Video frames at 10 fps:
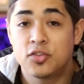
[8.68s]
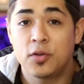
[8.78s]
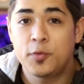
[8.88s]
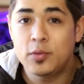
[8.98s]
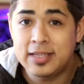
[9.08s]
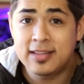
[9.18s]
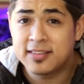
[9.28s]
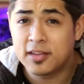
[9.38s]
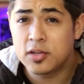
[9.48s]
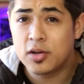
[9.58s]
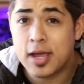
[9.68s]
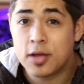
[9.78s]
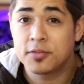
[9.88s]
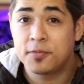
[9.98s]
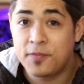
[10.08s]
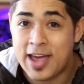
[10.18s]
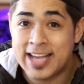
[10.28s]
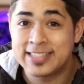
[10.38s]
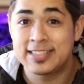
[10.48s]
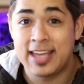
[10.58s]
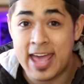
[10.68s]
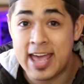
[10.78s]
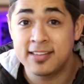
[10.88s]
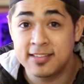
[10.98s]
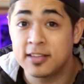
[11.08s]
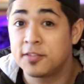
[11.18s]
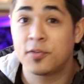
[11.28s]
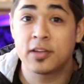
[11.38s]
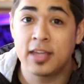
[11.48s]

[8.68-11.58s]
So if you need to sell your house fast as is for